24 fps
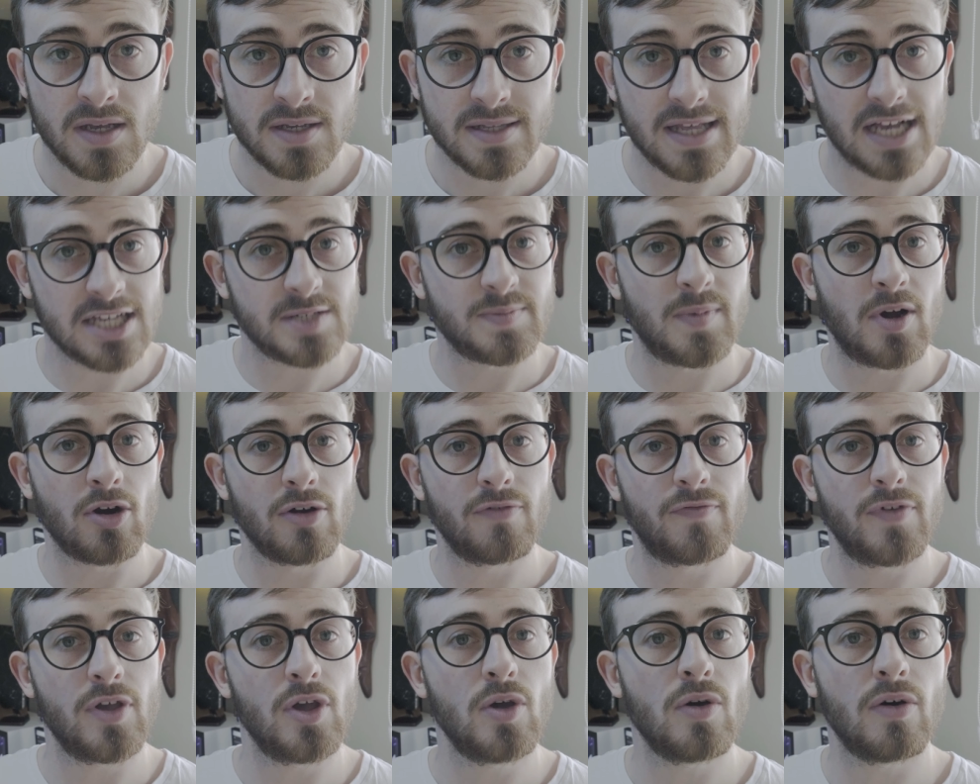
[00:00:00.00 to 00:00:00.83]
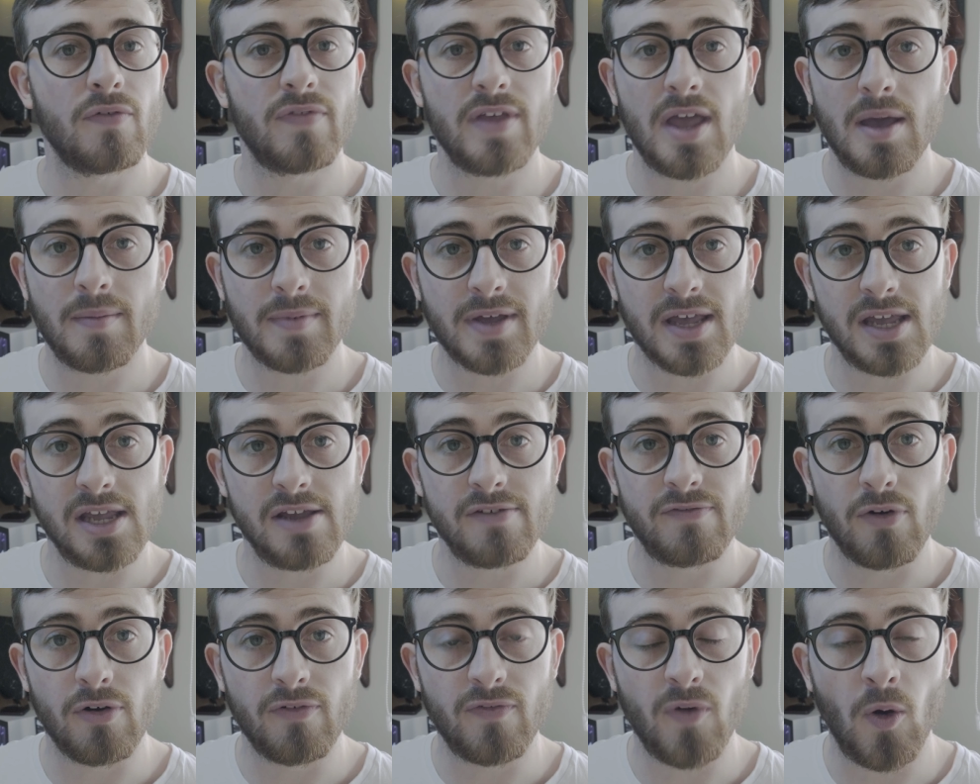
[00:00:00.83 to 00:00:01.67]
That's my review of the MKE
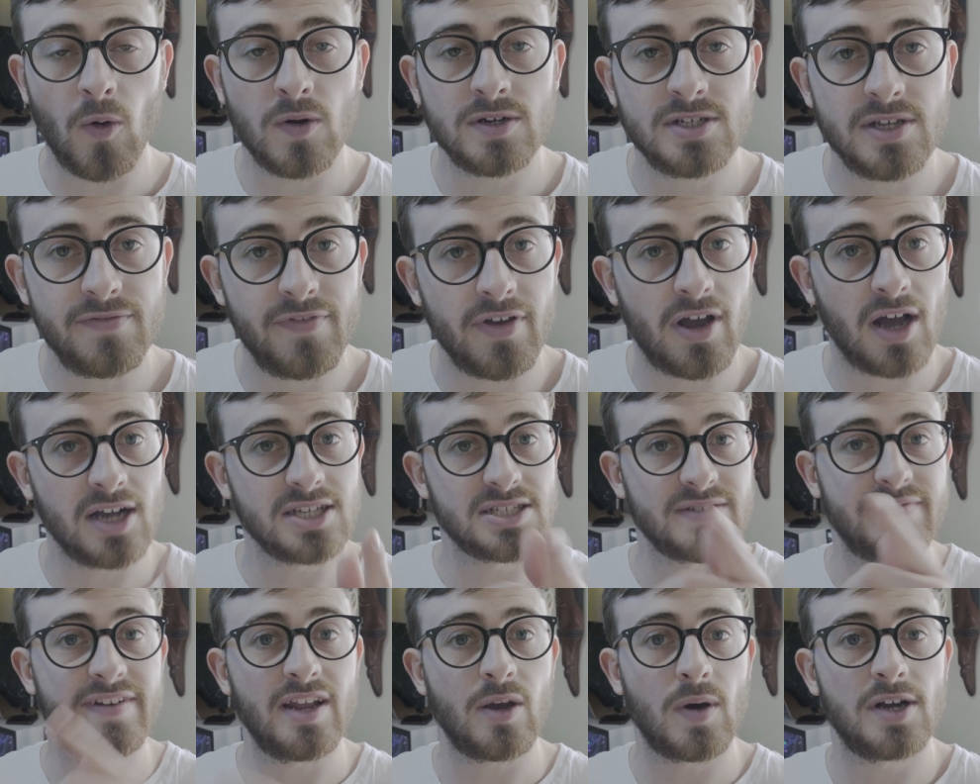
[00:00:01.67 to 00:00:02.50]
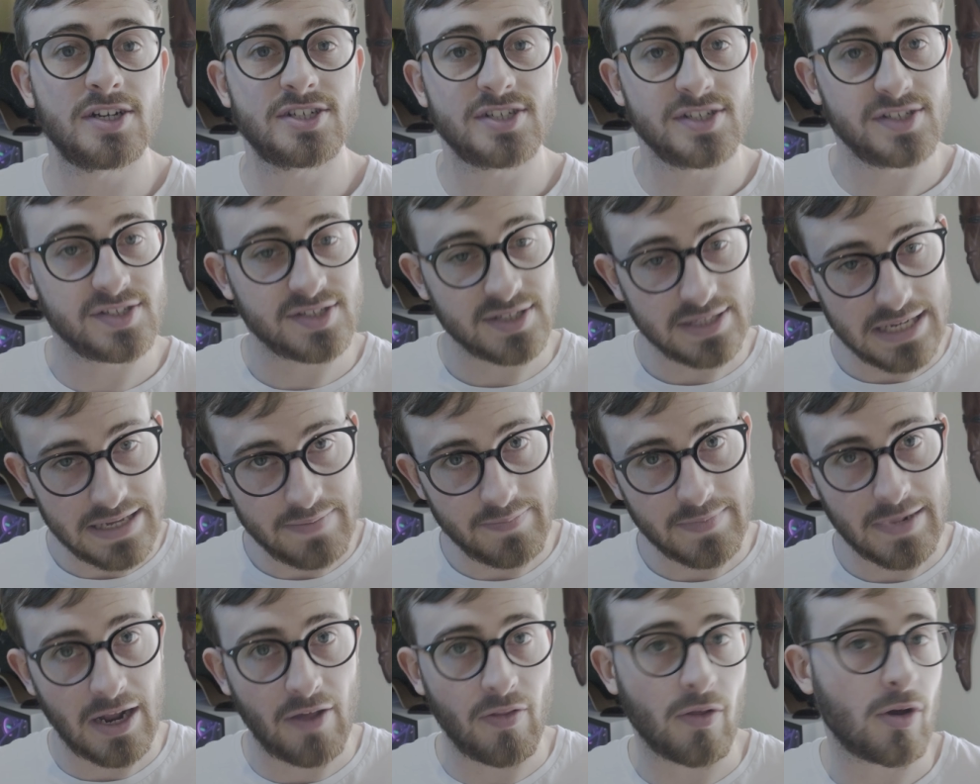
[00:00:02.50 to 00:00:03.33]
440. If you guys have any questions, leave
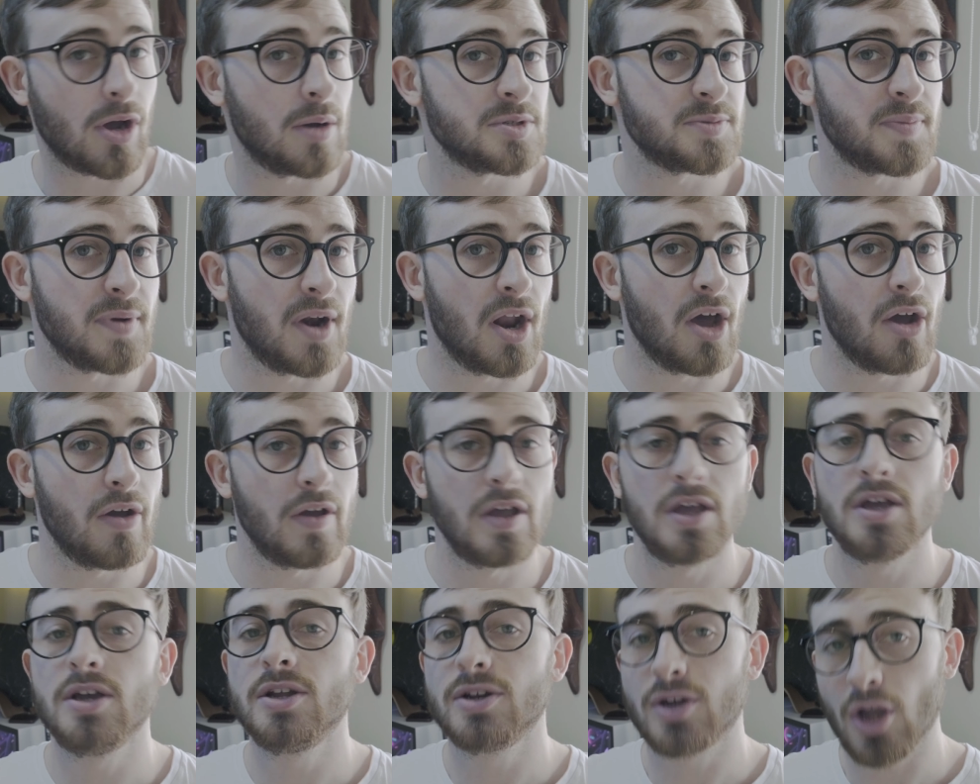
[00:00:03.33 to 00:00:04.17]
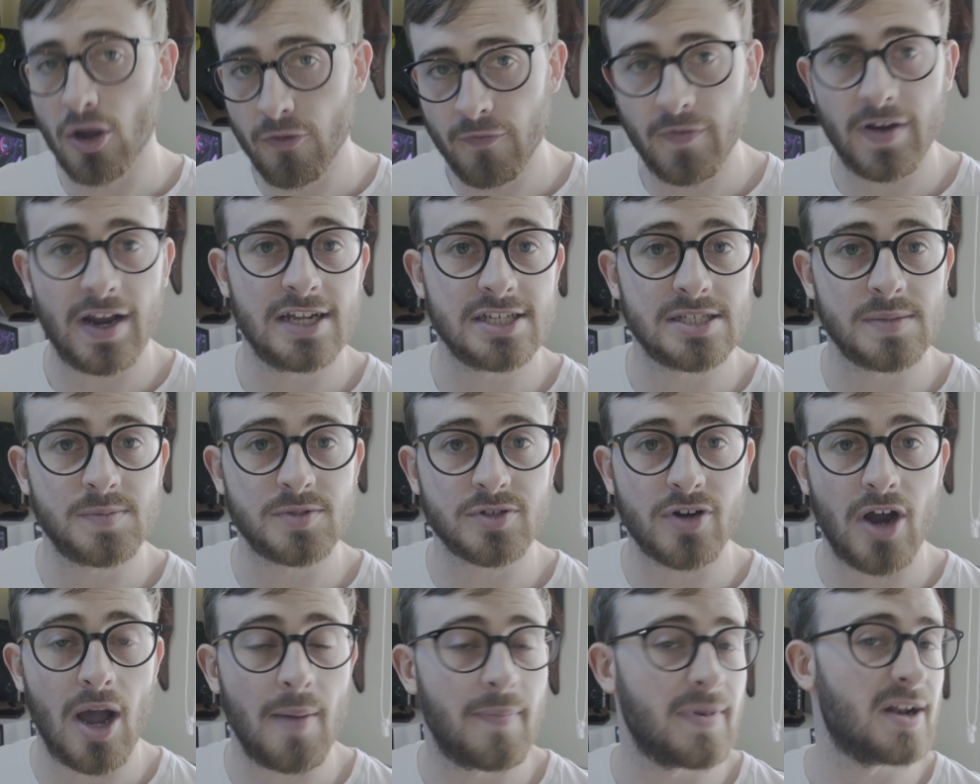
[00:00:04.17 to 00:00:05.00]
them down in the comments below. Don't forget to
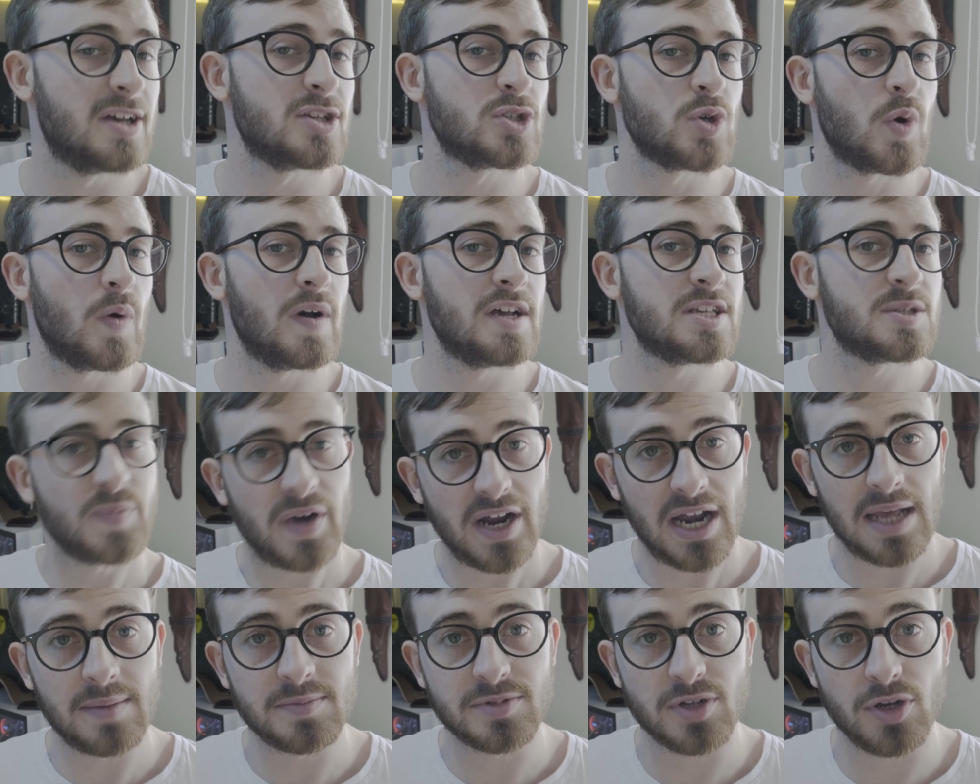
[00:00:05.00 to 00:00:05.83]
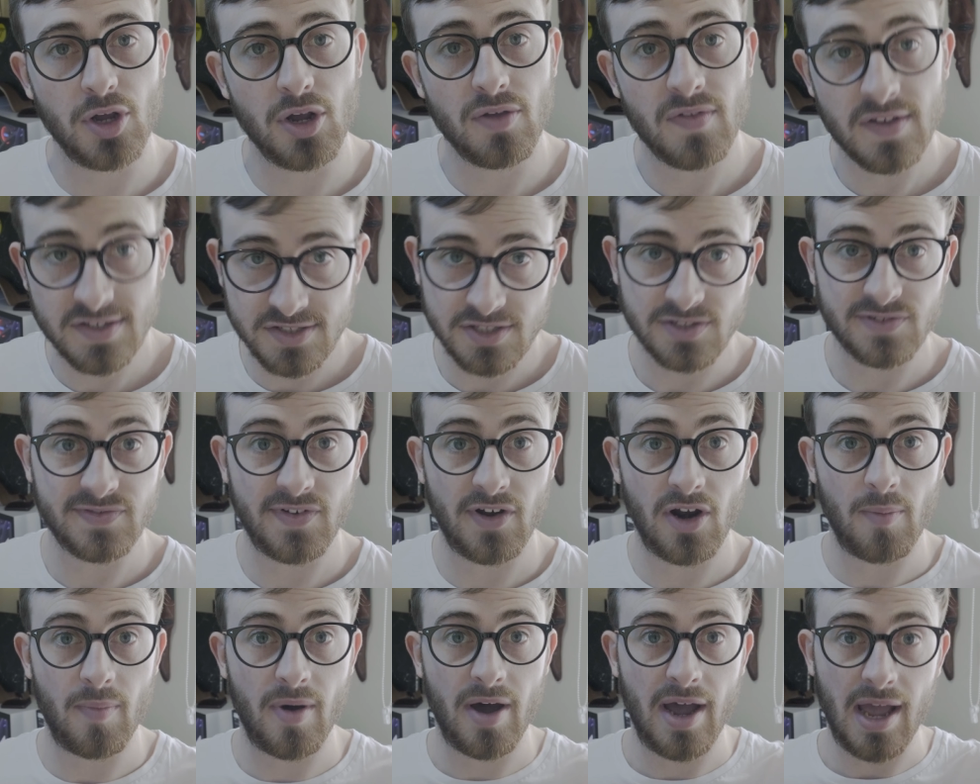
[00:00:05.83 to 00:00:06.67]
subscribe, and as always, my name's Luke, this is
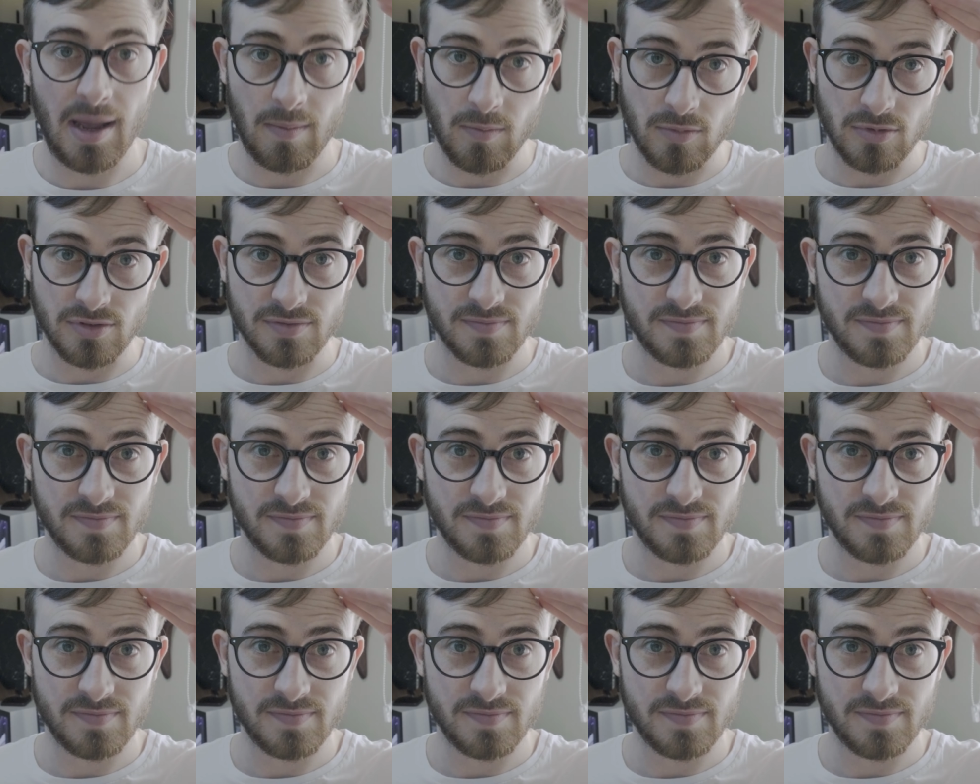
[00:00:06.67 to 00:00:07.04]
Photobite, and we'll